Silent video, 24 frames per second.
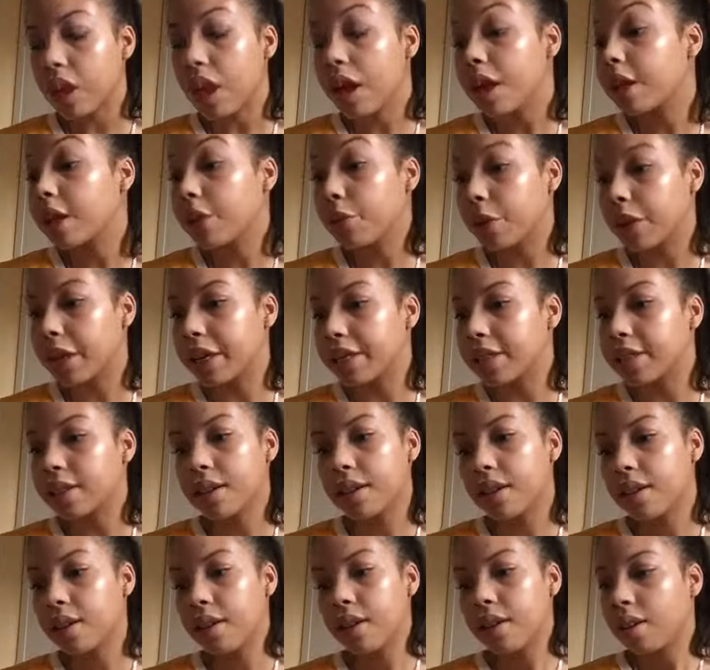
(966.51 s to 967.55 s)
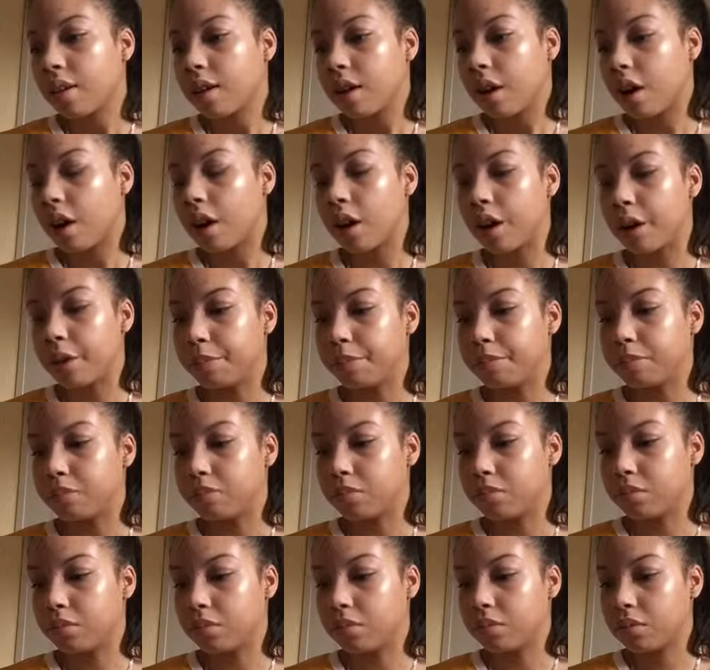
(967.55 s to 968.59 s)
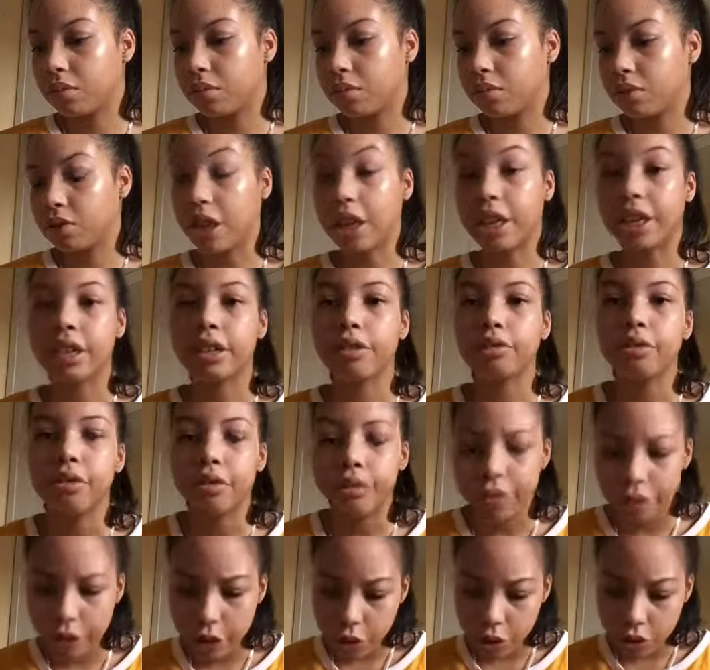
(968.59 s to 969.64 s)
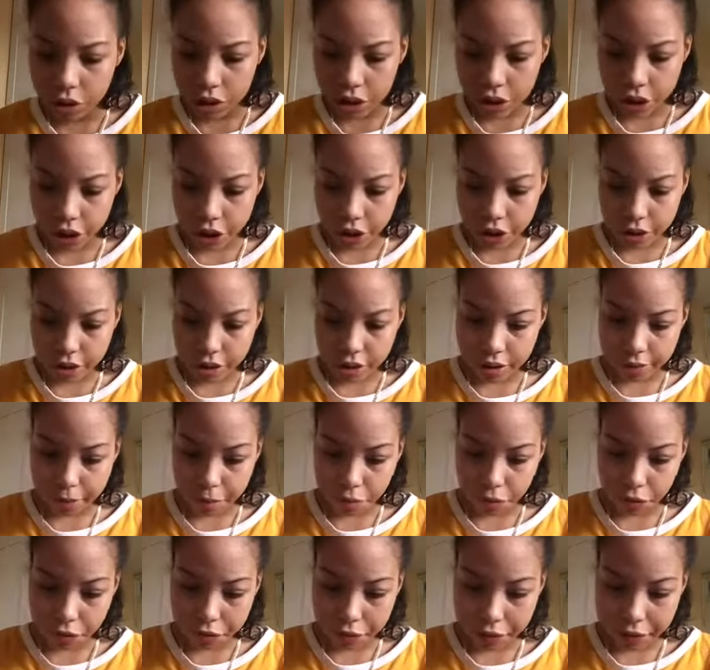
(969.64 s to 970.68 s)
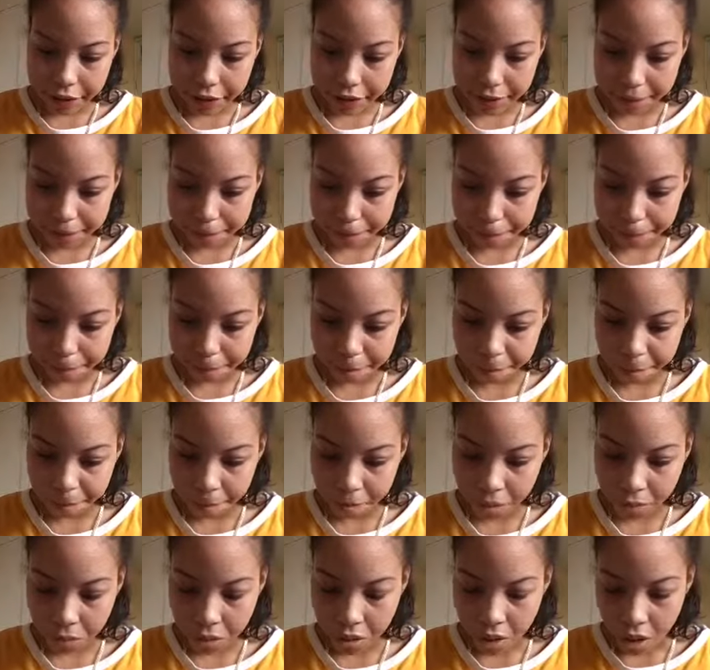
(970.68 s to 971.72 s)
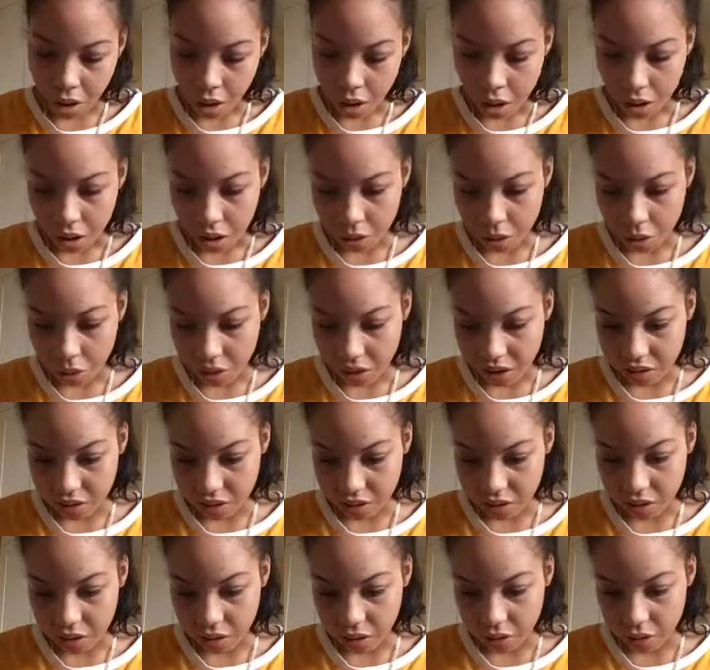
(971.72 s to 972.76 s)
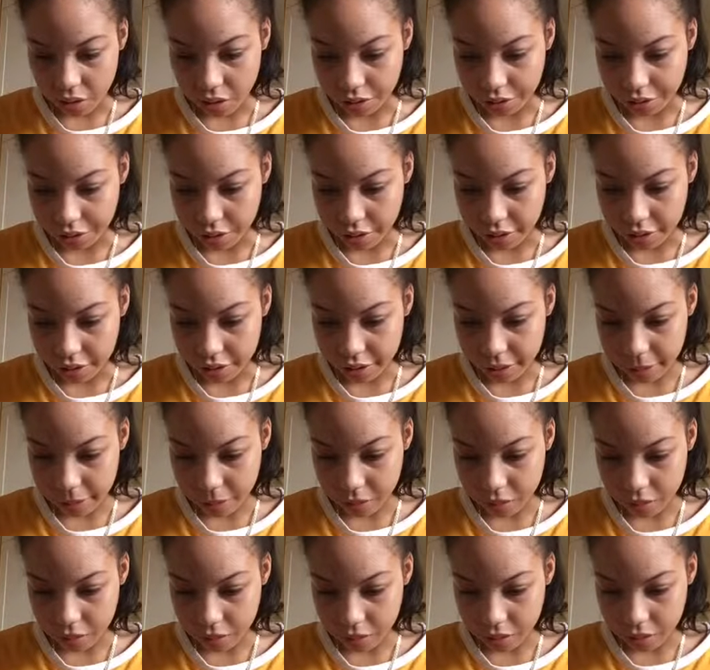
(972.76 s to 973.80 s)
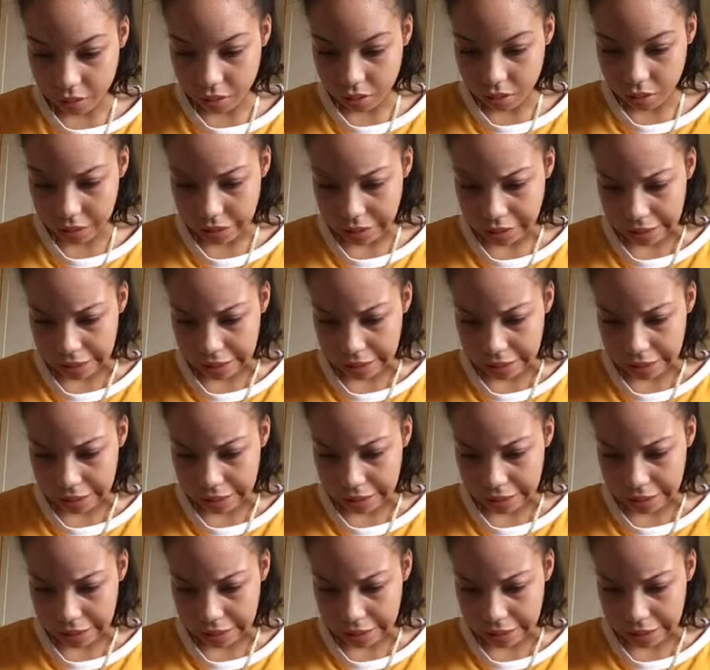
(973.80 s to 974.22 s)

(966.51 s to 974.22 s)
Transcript: Anyways, um, should I give a review on this movie? Oh wow, that's a lot of Rotten Tomatoes.